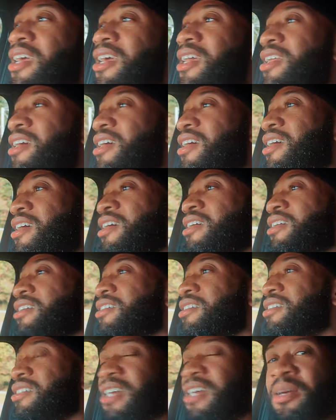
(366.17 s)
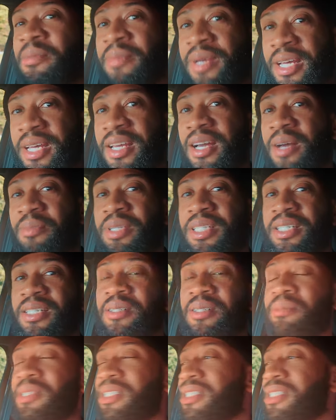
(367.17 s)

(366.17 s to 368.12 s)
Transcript: And uh, yeah, man, y'all be good,